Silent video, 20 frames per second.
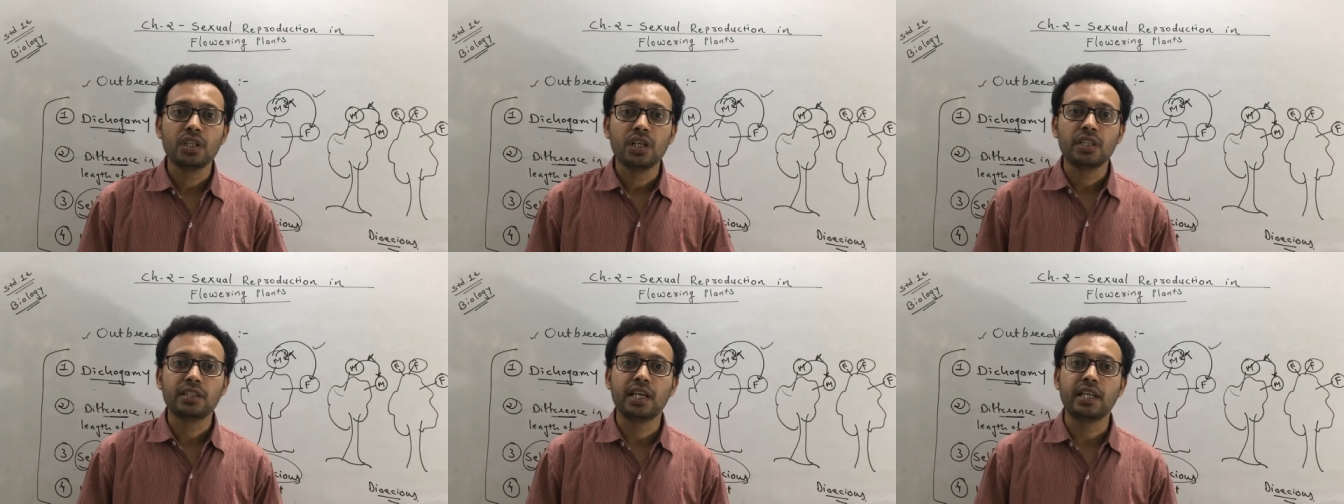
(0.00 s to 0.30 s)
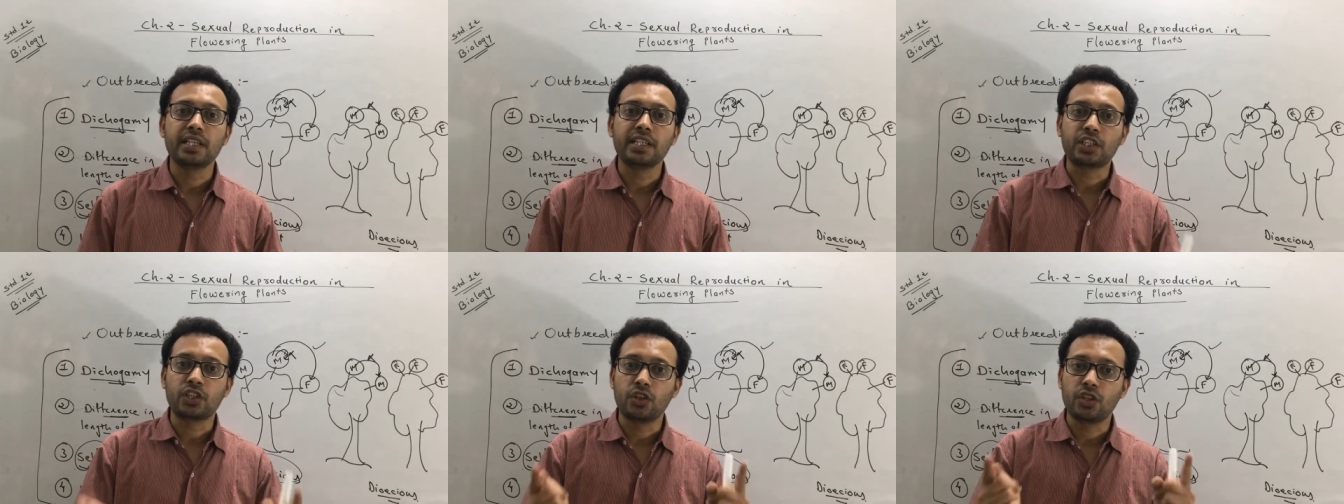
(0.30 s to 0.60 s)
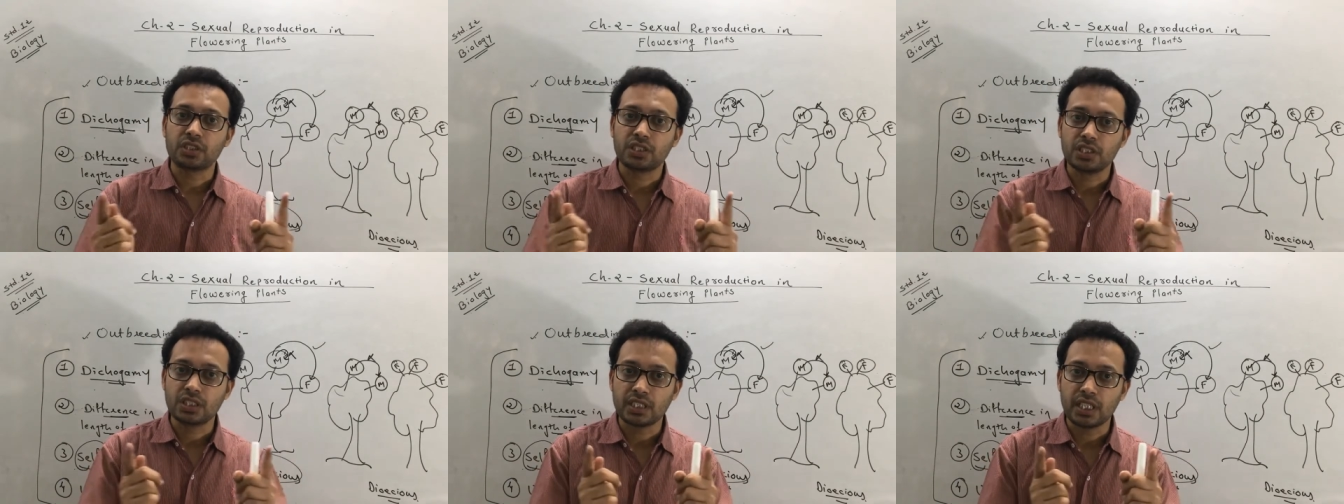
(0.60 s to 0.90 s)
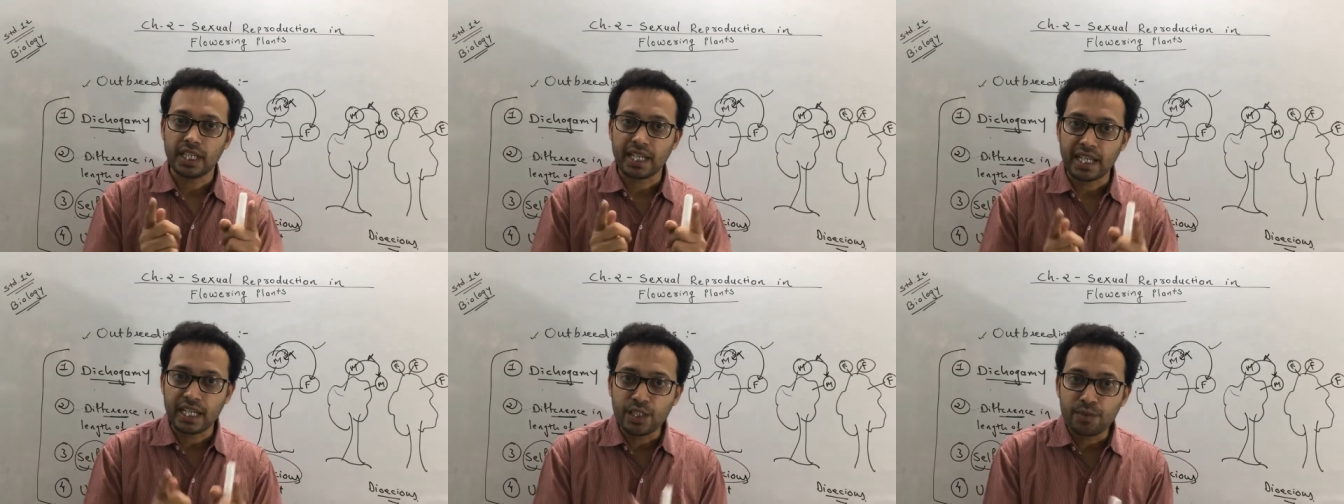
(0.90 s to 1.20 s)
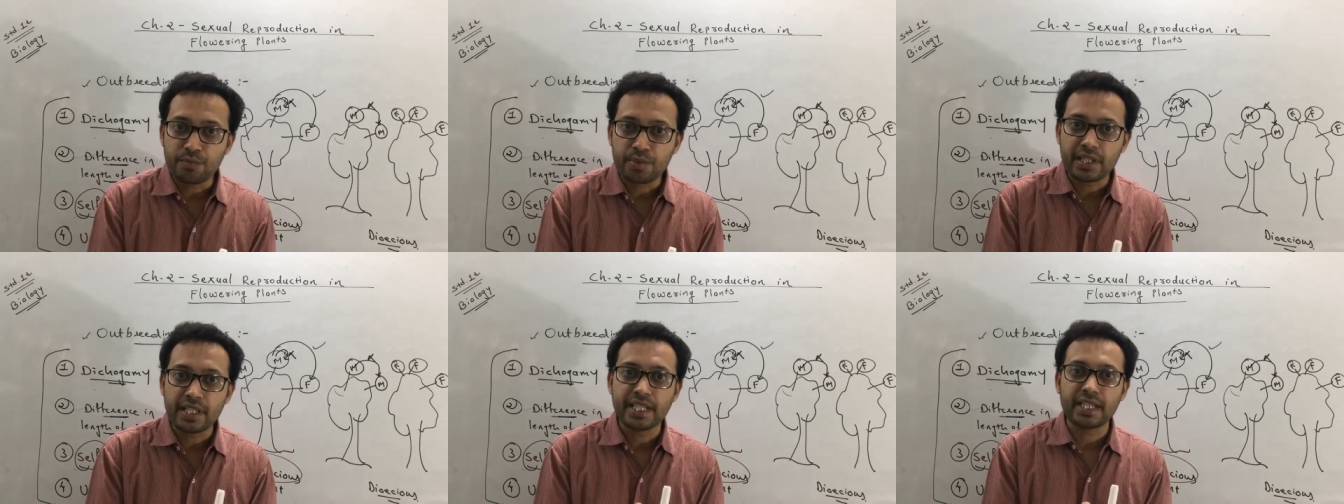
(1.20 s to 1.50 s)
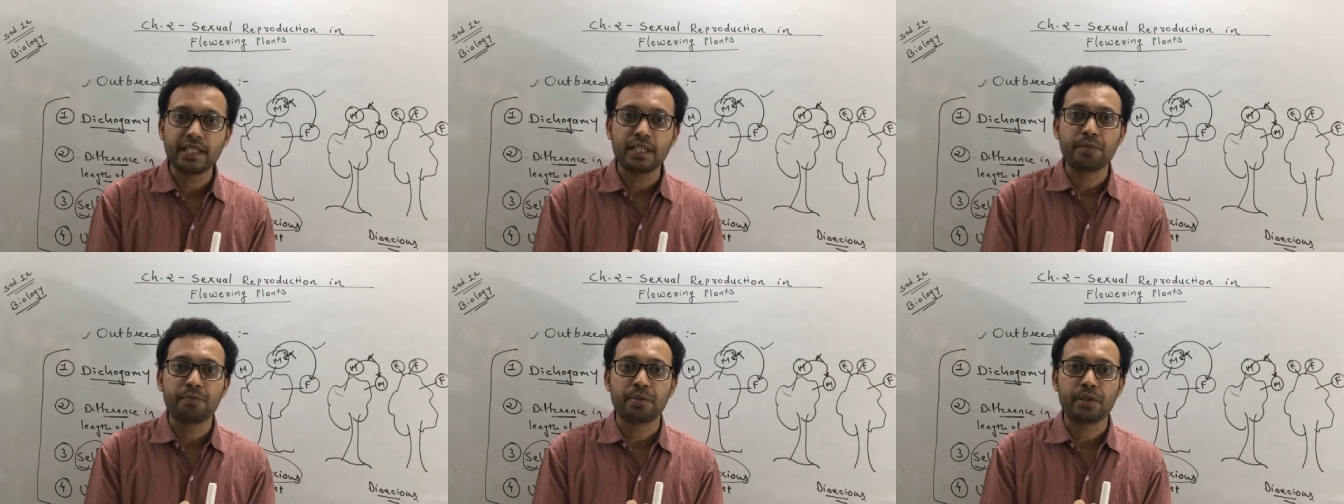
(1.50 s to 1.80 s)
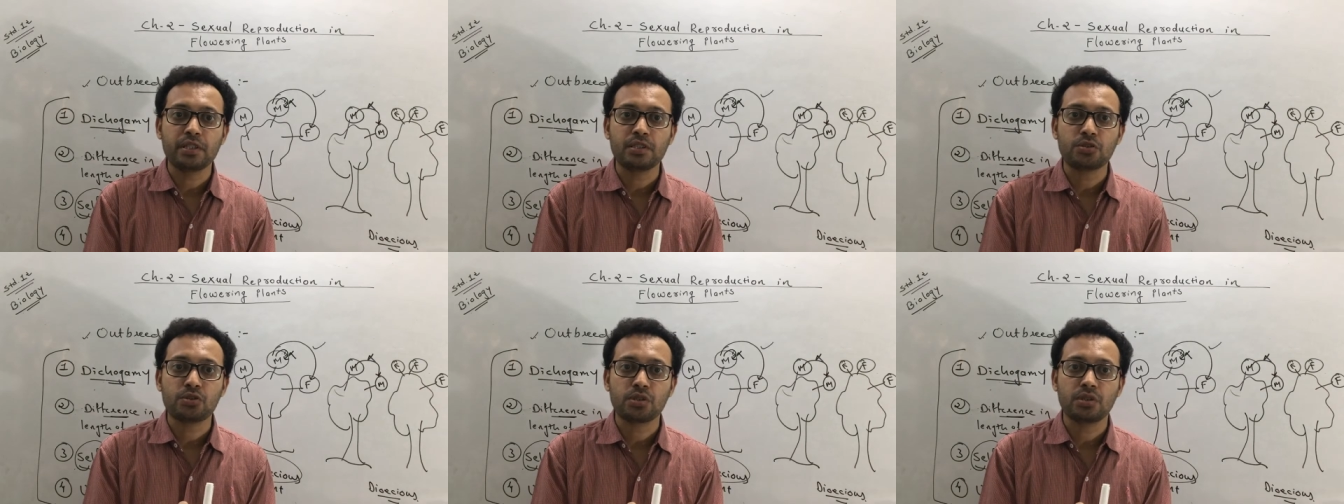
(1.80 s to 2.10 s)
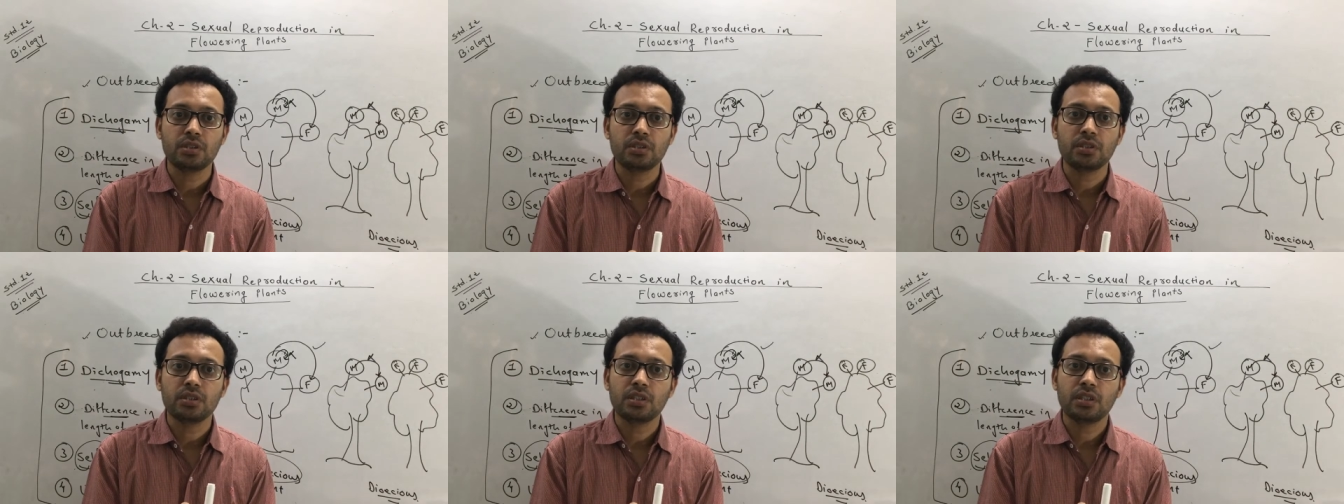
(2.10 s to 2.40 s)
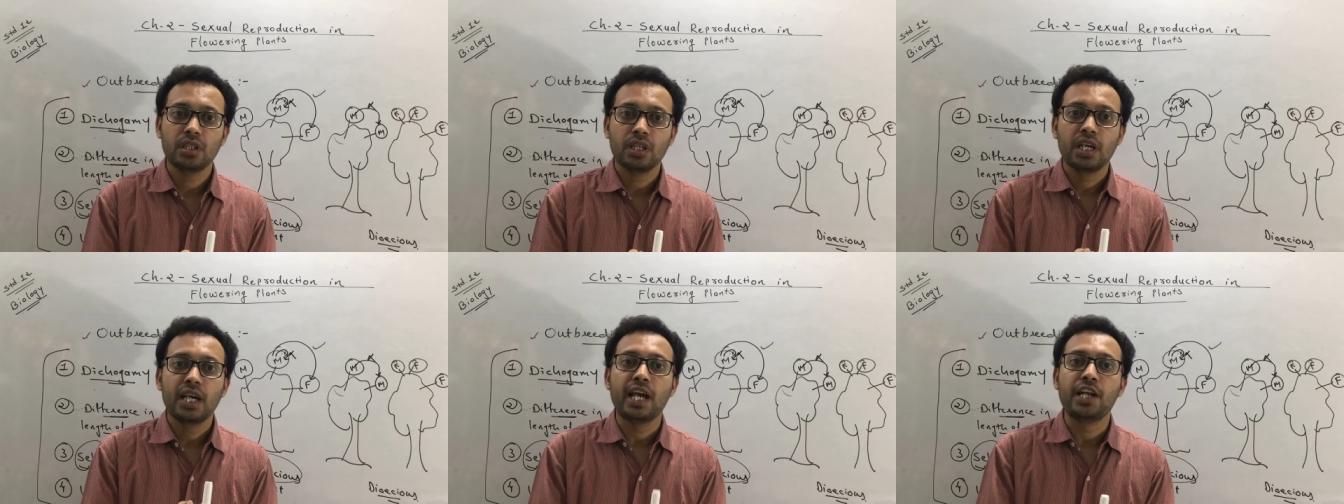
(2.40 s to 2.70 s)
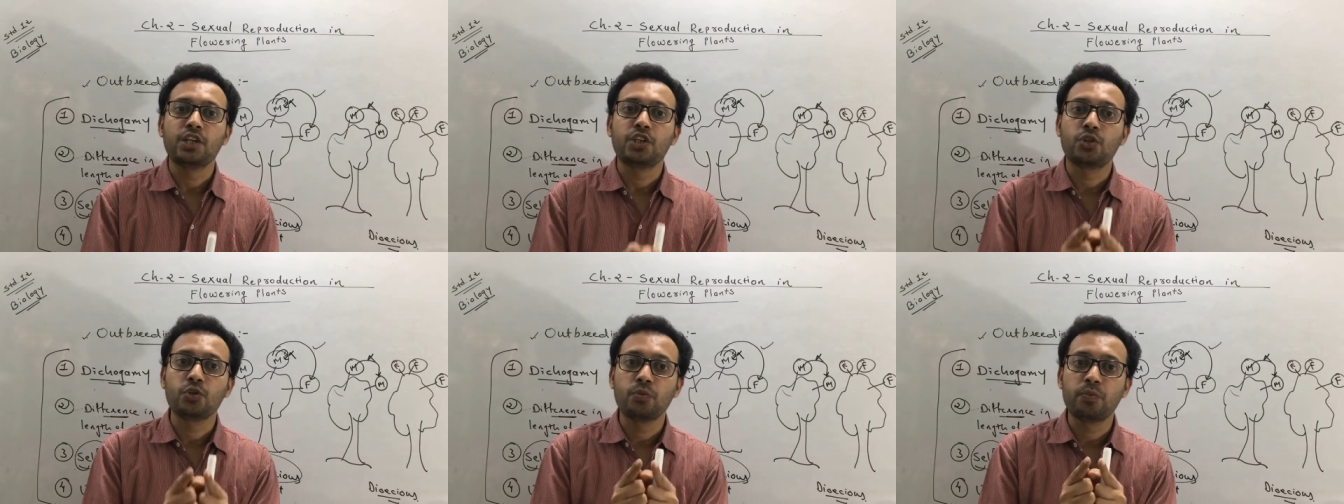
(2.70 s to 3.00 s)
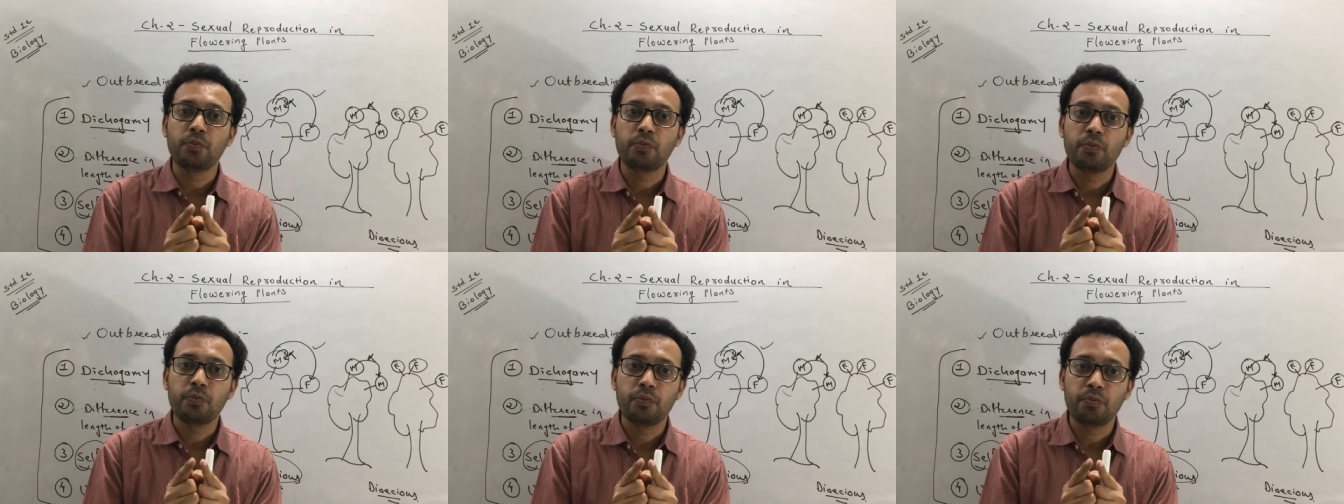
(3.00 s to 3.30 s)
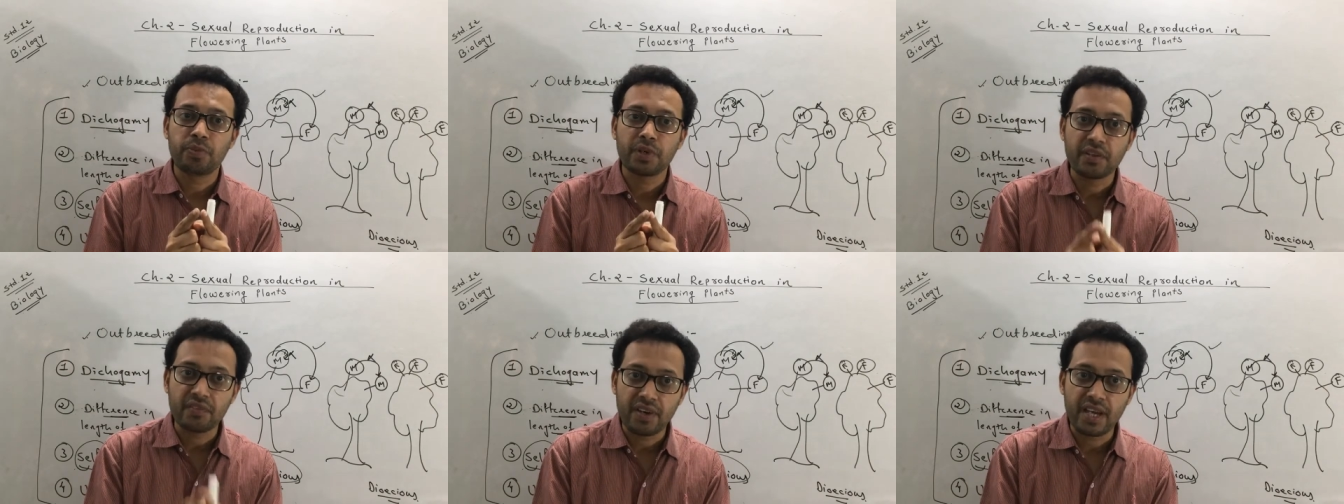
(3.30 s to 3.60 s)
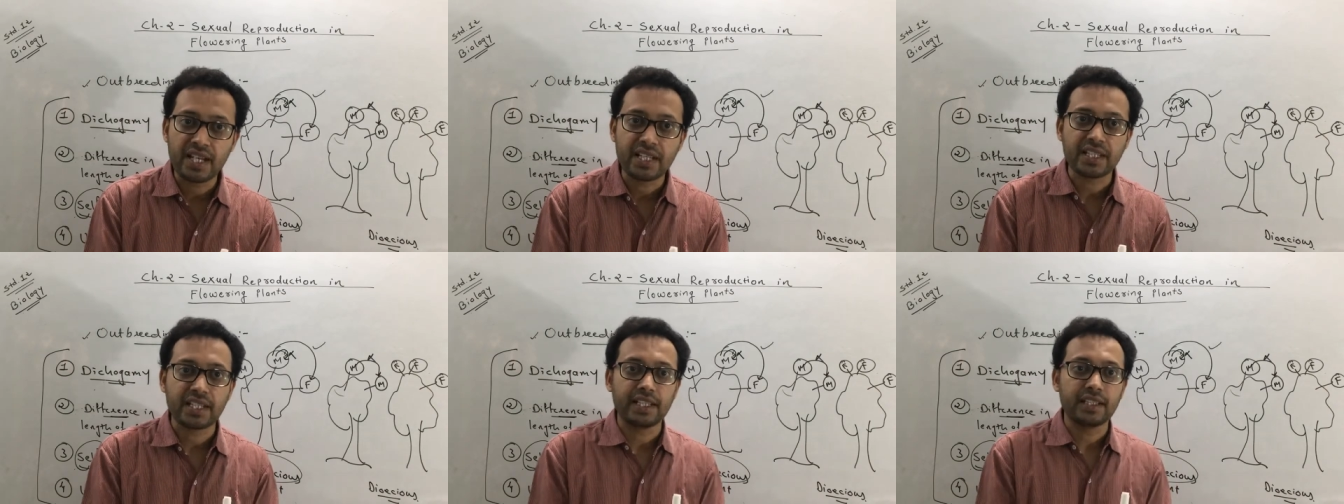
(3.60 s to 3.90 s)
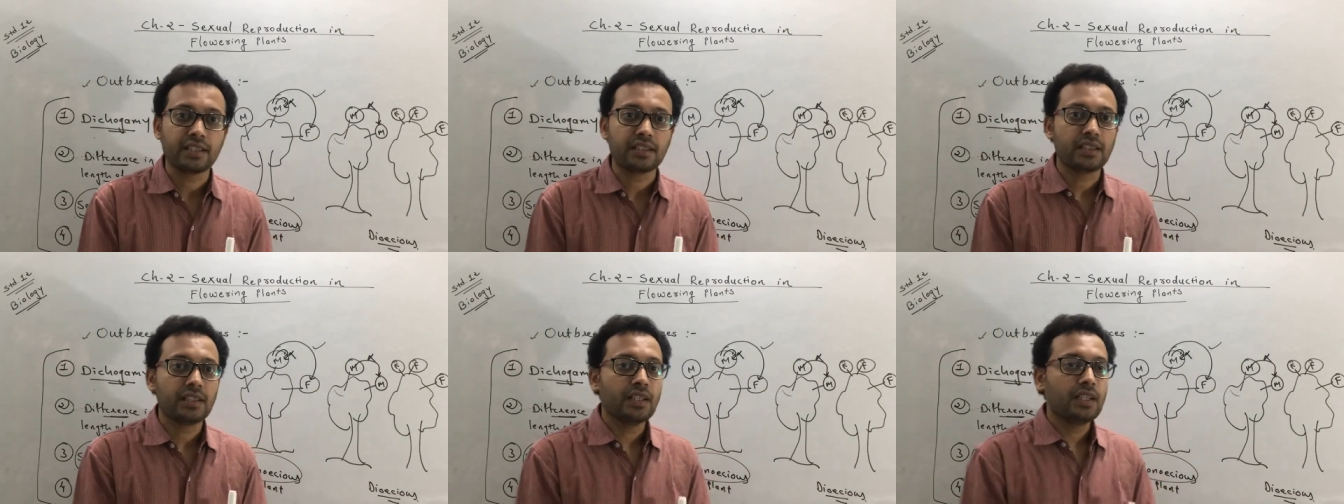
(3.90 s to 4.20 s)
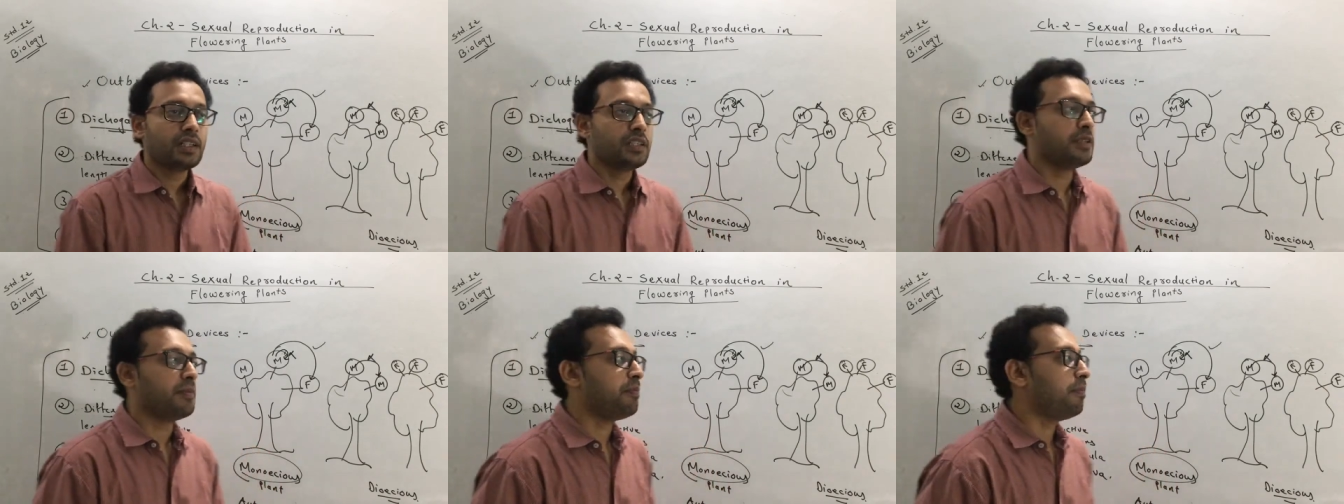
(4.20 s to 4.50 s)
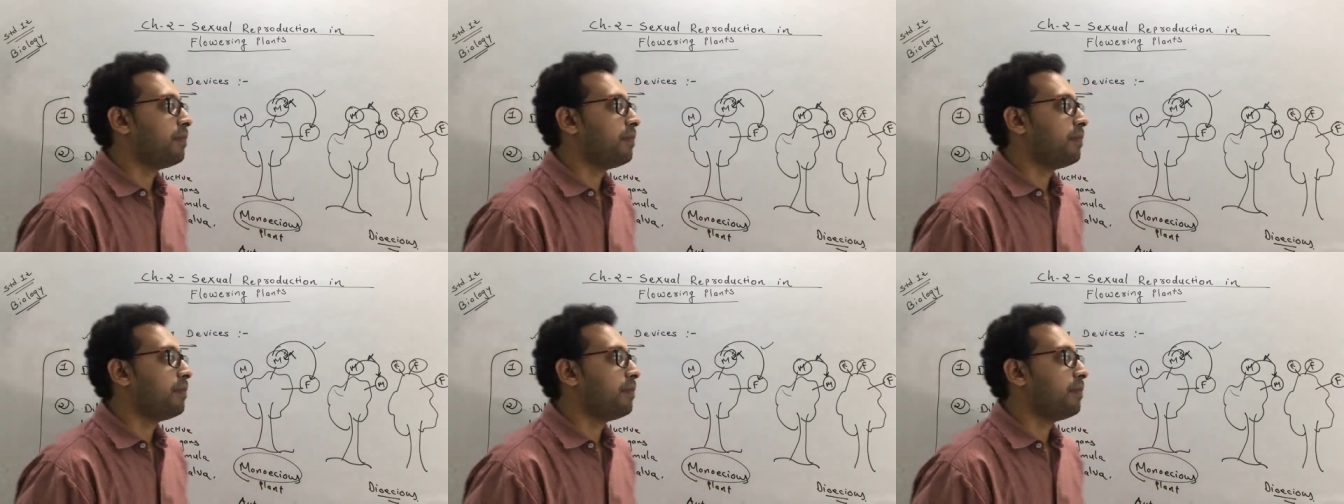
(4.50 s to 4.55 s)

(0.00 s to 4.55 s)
then it causes an inbreeding depression, and to prevent it, the